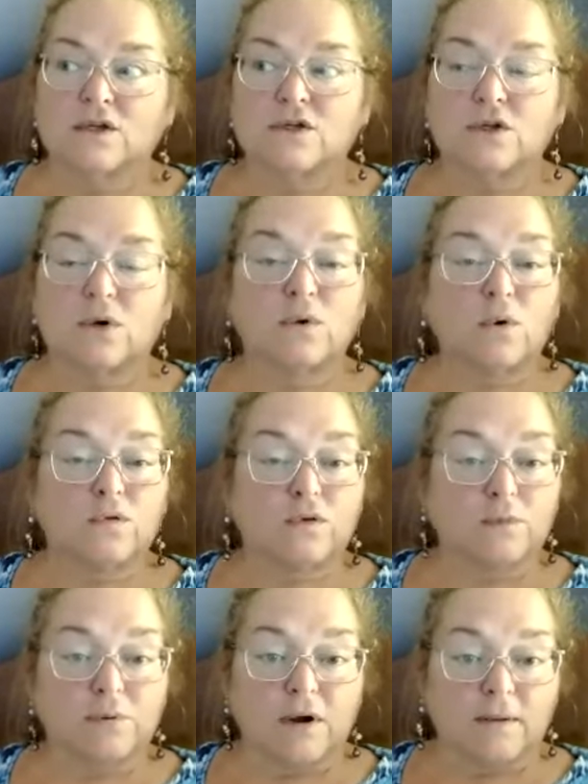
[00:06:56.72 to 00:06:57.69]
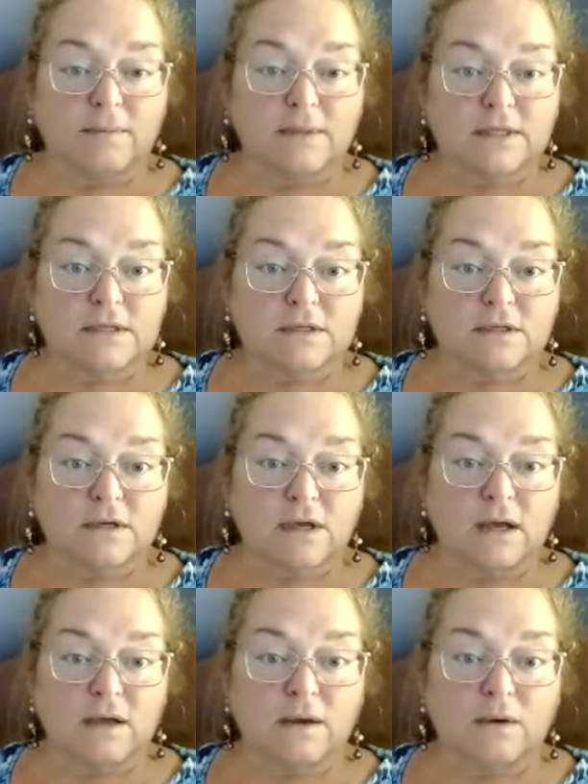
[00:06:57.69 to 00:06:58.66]
don't overpromise
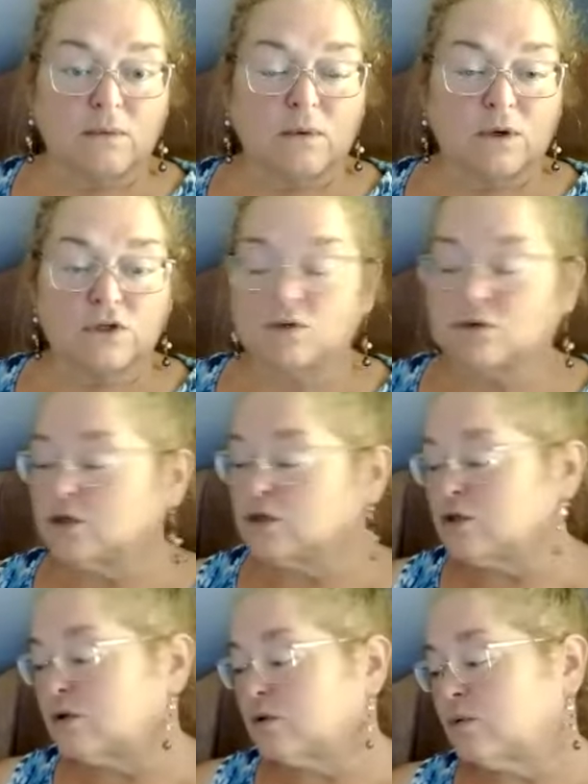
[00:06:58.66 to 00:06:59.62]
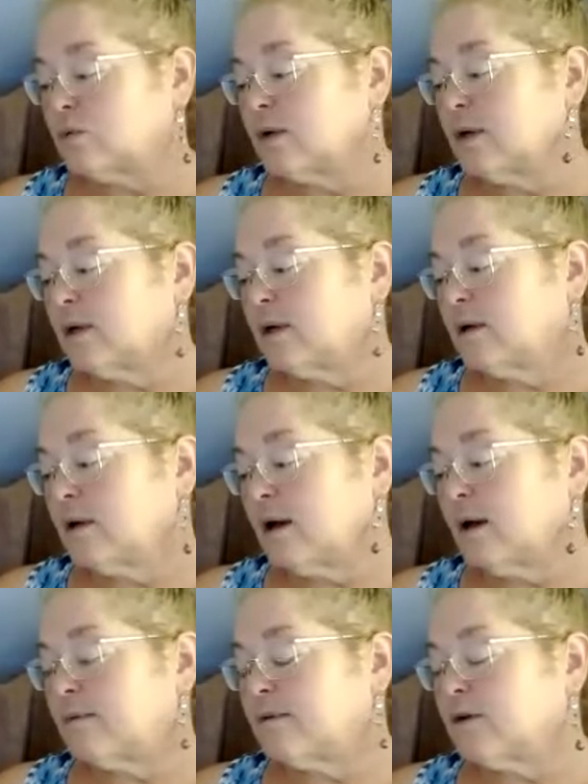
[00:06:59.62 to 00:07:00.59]
what you can do.
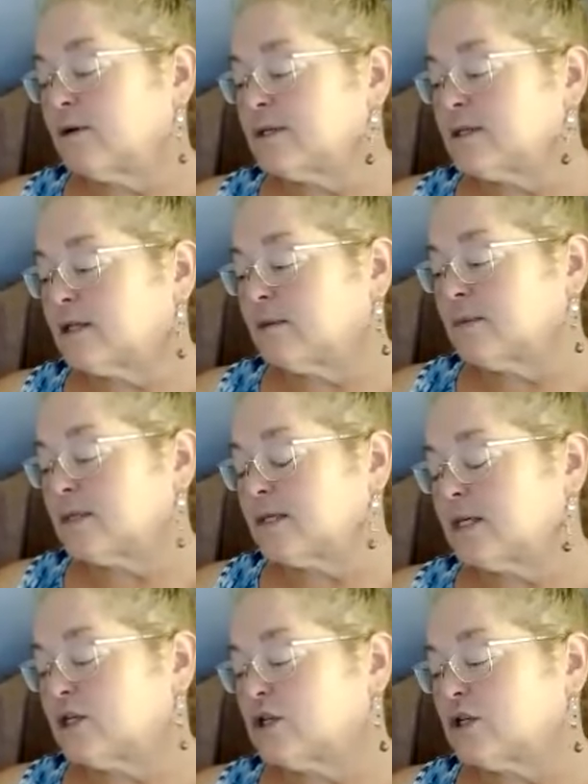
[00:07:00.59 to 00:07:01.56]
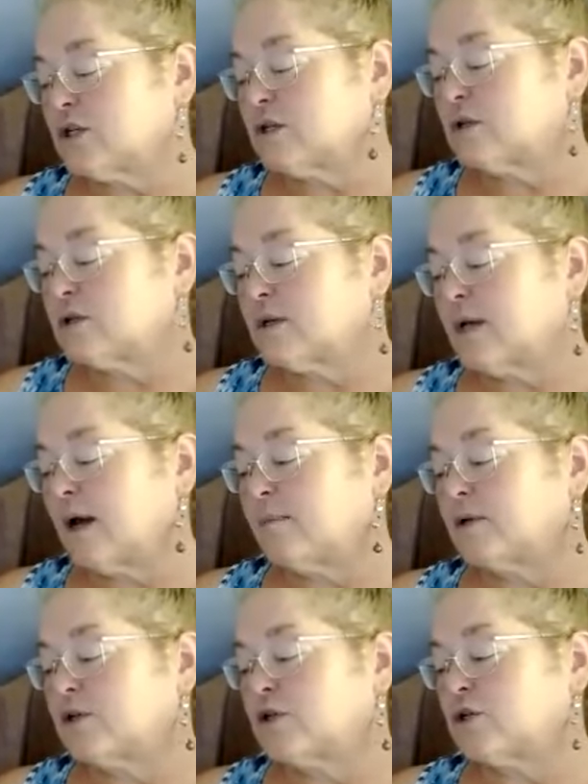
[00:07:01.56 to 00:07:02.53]
There is a limitation to how
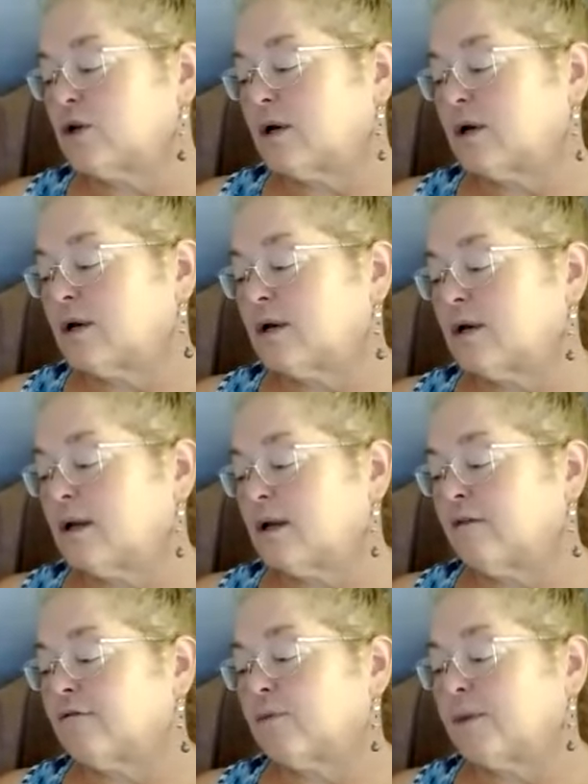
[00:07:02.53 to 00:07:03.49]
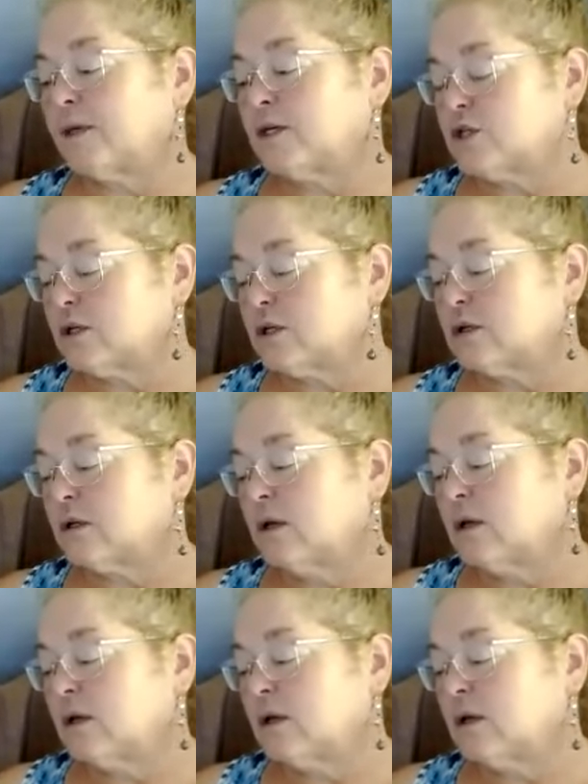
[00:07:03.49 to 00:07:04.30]
much information